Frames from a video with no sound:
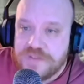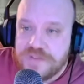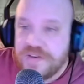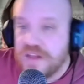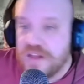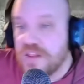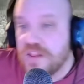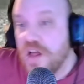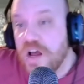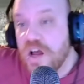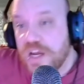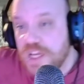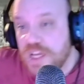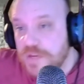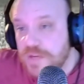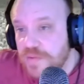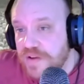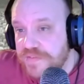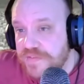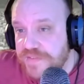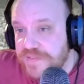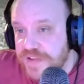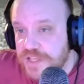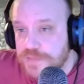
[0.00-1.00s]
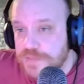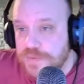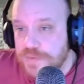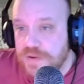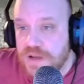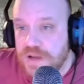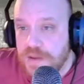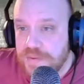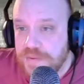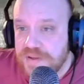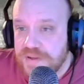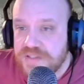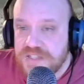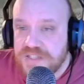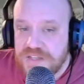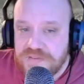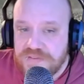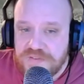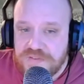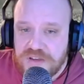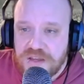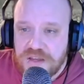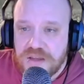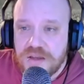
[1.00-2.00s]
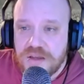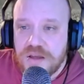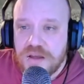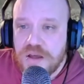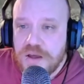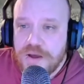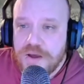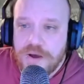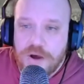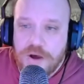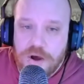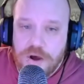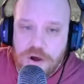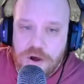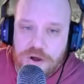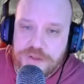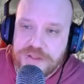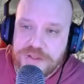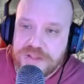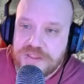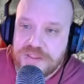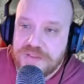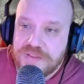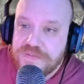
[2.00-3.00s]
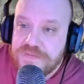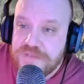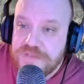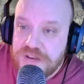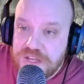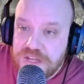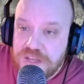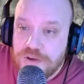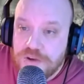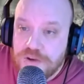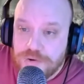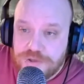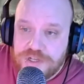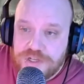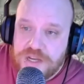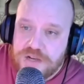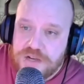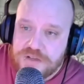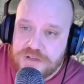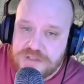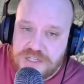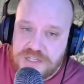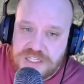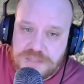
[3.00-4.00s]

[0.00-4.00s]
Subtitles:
If I log into my Facebook on my TV, all the video channels I